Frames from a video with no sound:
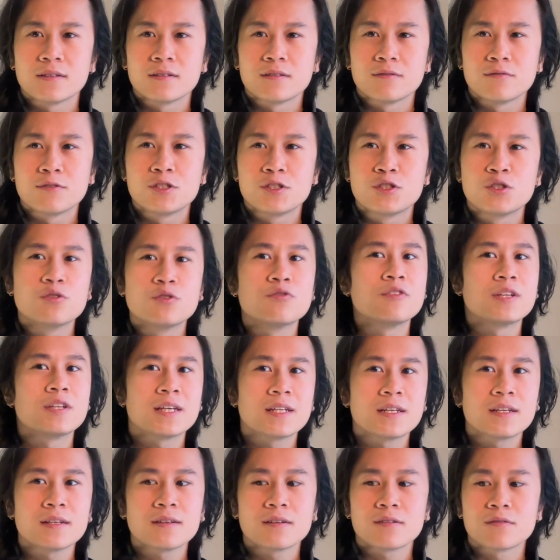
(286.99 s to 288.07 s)

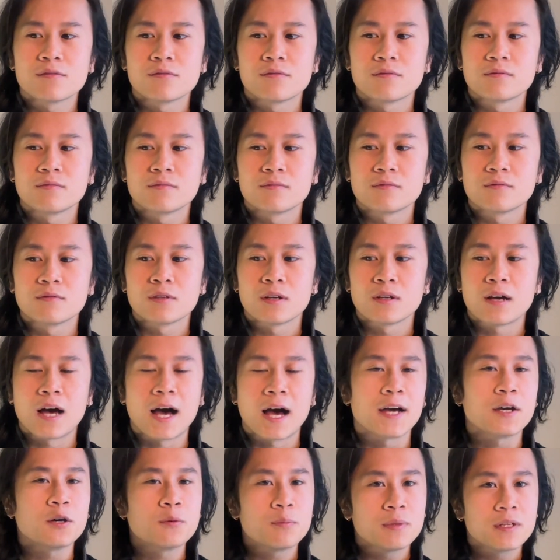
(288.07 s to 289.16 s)
rejuvenating and
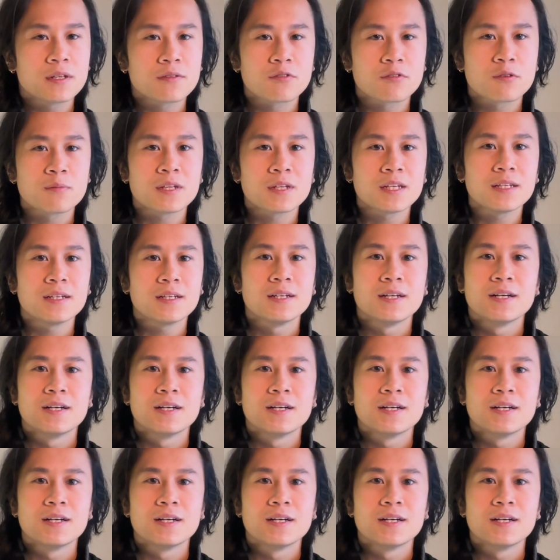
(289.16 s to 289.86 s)
eye-opening for me